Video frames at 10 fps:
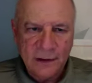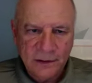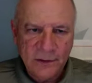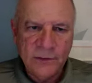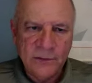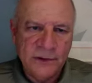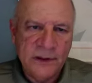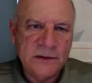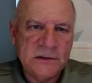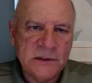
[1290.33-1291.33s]
alone
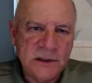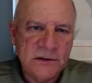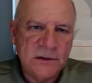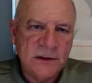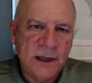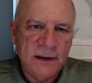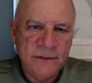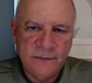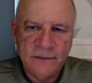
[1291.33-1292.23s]
can change a life.